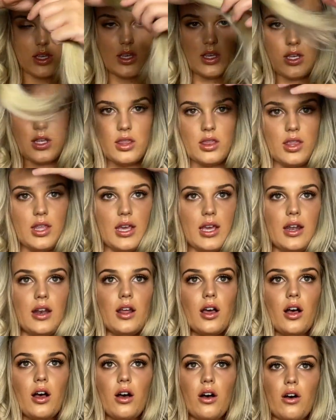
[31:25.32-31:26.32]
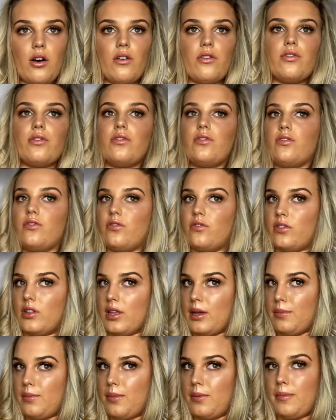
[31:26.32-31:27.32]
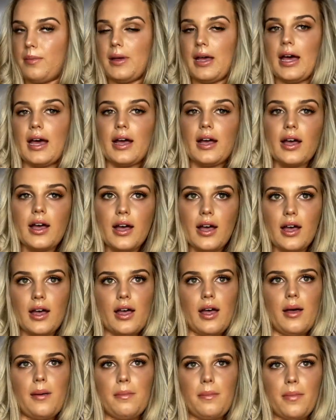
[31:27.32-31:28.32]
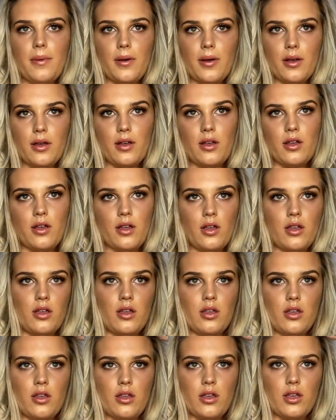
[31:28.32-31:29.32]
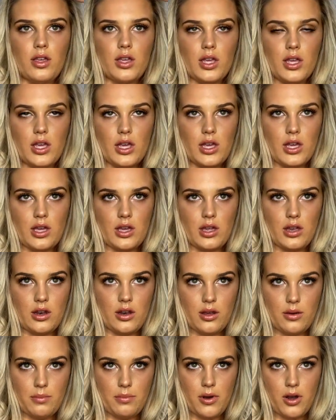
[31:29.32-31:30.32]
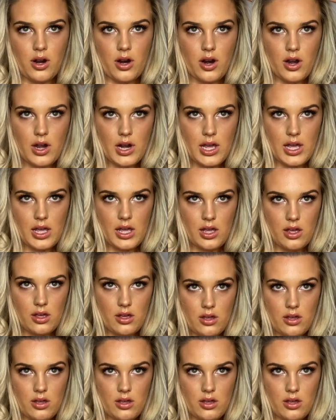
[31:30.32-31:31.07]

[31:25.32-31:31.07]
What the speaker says: And then I'll flip back up and part it.